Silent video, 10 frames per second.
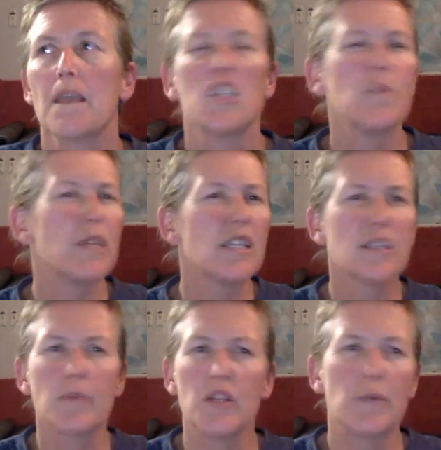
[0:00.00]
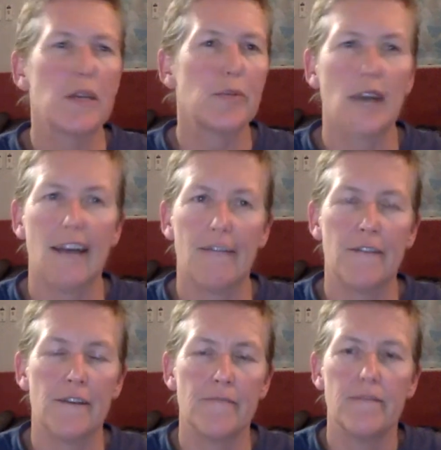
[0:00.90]
just because most people have
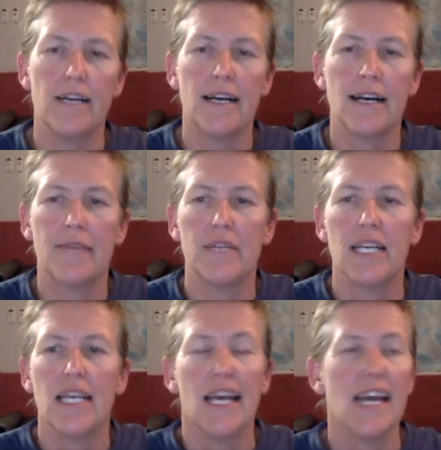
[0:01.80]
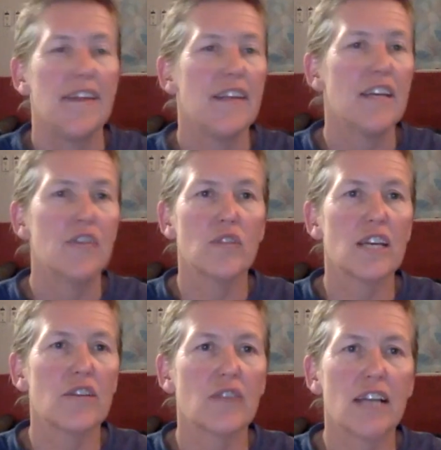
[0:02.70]
them, and
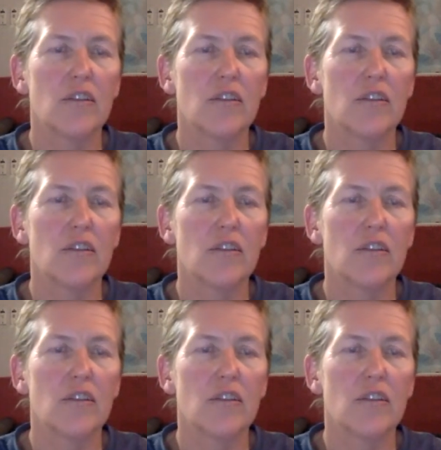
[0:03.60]
they're great.